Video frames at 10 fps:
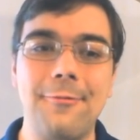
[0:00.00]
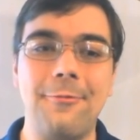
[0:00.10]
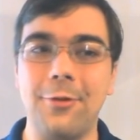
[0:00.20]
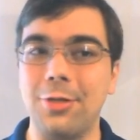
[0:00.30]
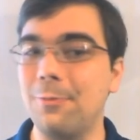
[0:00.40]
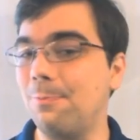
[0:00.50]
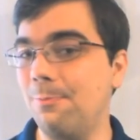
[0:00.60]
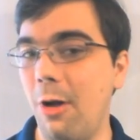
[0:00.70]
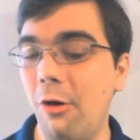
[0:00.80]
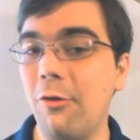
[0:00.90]
for the
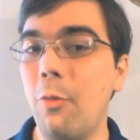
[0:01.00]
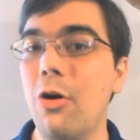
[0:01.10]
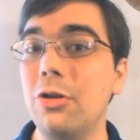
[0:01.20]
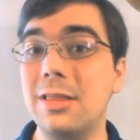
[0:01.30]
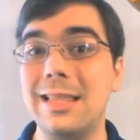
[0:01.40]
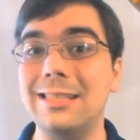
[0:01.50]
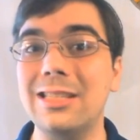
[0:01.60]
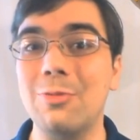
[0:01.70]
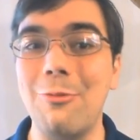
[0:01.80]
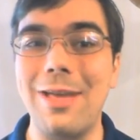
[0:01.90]
overworld, this
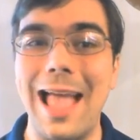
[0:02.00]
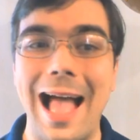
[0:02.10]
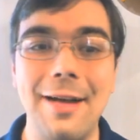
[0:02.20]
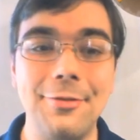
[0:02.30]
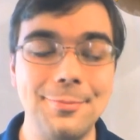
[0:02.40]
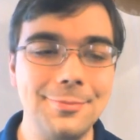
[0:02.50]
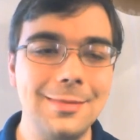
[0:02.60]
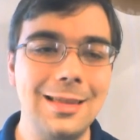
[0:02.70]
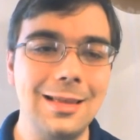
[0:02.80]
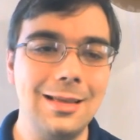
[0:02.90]
is what we have.
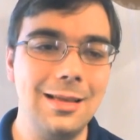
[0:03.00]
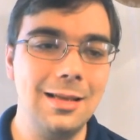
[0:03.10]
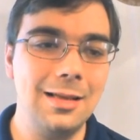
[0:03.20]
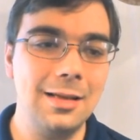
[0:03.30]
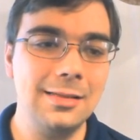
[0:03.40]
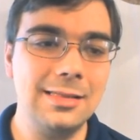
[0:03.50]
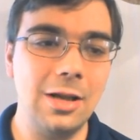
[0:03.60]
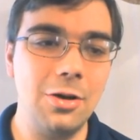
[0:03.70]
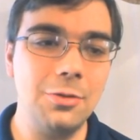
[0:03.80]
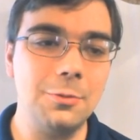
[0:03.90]
And
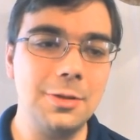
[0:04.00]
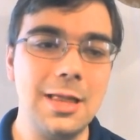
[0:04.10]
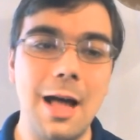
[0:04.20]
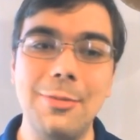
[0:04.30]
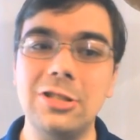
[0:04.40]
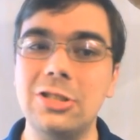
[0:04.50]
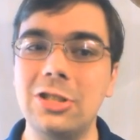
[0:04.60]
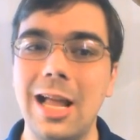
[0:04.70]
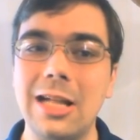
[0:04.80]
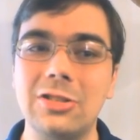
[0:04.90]
so, not much has
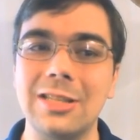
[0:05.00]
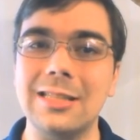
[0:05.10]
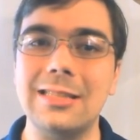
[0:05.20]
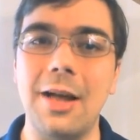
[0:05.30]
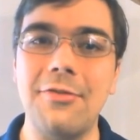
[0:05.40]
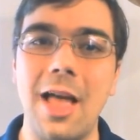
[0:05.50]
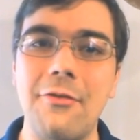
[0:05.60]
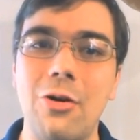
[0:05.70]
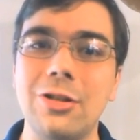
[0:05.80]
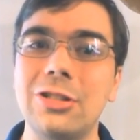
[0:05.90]
changed in the stuff that I've
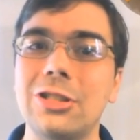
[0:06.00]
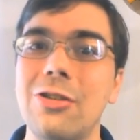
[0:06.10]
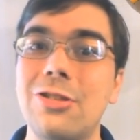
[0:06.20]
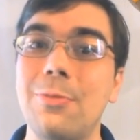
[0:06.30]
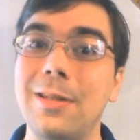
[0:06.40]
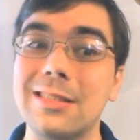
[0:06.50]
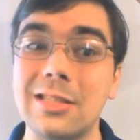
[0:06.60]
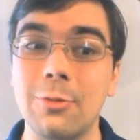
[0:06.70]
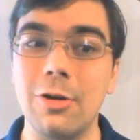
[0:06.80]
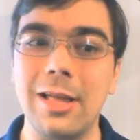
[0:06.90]
already showed you because I
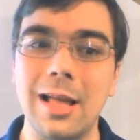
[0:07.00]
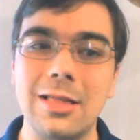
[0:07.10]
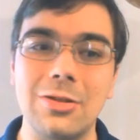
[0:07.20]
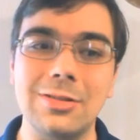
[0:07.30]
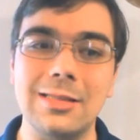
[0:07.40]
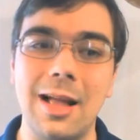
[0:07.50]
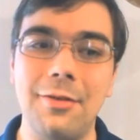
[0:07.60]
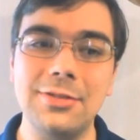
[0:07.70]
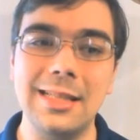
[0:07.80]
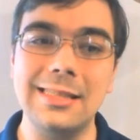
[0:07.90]
was working on new
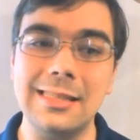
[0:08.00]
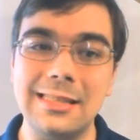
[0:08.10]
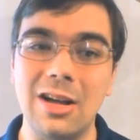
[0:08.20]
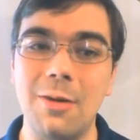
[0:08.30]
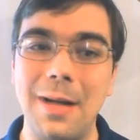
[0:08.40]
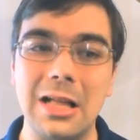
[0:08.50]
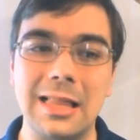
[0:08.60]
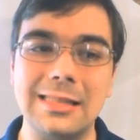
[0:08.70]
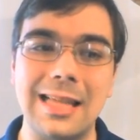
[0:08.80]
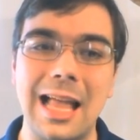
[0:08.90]
stuff, so this is still about the
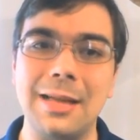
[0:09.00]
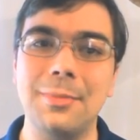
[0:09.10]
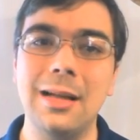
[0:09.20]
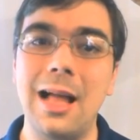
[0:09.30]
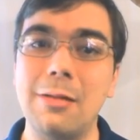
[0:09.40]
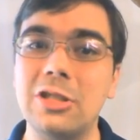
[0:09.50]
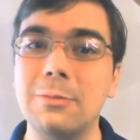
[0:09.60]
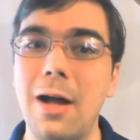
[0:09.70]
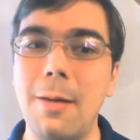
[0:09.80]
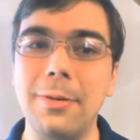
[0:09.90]
same. I'm just
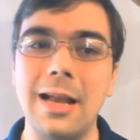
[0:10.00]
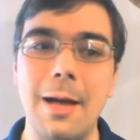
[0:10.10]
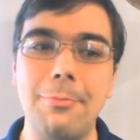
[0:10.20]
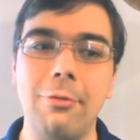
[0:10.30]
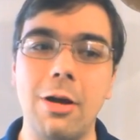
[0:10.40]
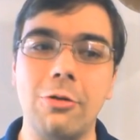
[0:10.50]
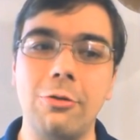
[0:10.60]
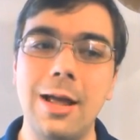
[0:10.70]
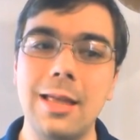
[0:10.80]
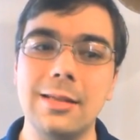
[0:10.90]
popping it up real
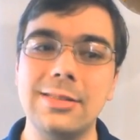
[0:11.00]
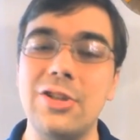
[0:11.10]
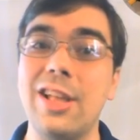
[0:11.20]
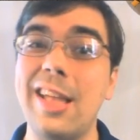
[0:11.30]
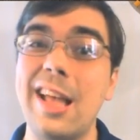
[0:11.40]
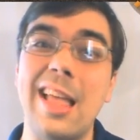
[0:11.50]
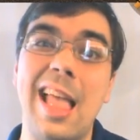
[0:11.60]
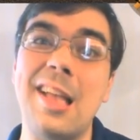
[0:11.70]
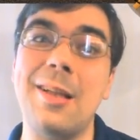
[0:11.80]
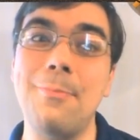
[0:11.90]
quick so you can get
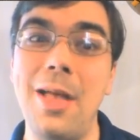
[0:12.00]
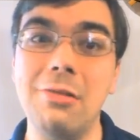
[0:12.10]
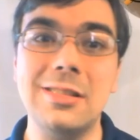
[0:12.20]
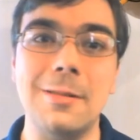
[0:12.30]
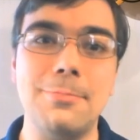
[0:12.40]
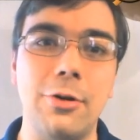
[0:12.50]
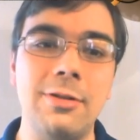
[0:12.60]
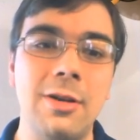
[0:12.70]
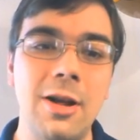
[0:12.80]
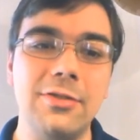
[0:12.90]
a comparison
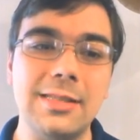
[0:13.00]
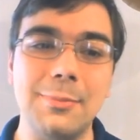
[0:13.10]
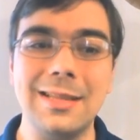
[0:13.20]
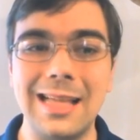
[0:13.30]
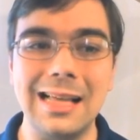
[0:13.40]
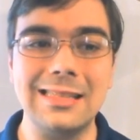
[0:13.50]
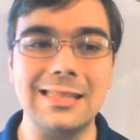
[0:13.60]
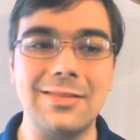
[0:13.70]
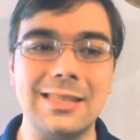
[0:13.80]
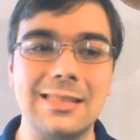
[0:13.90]
point for some of the
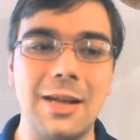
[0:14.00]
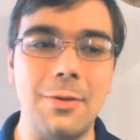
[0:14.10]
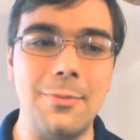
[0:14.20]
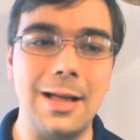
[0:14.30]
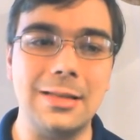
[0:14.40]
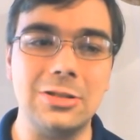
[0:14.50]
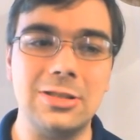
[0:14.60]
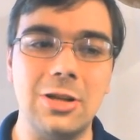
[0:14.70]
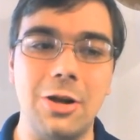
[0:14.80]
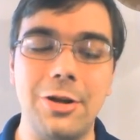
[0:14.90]
sizes of the stuff I'm about to
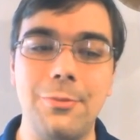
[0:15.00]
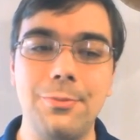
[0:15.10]
show you.